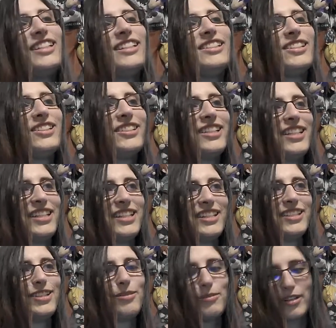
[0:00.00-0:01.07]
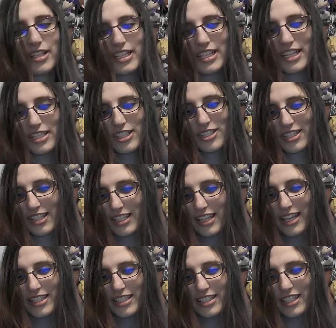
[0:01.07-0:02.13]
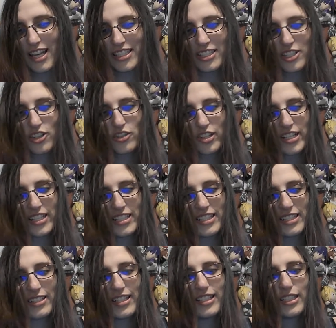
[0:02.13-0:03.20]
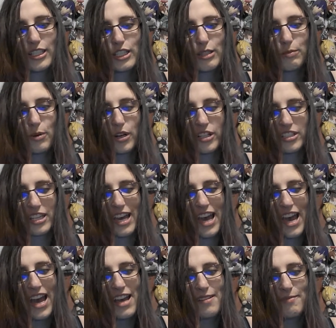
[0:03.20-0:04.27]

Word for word: He's a good kitty. Don't worry, he gets he gets lots of treats. He's a spoiled cat.